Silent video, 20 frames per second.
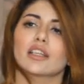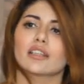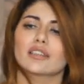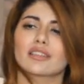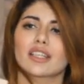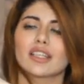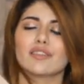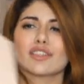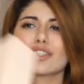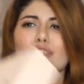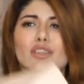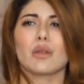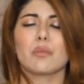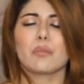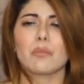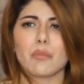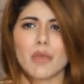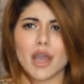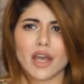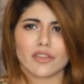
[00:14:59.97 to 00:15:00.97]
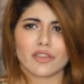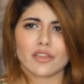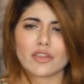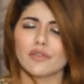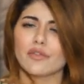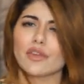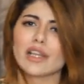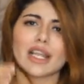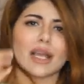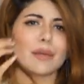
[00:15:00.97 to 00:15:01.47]
Give it to your
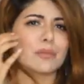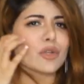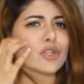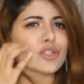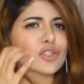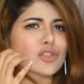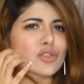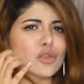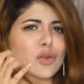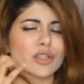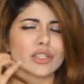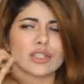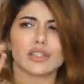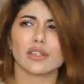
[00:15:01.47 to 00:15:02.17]
mother. Well, I'm not sure. You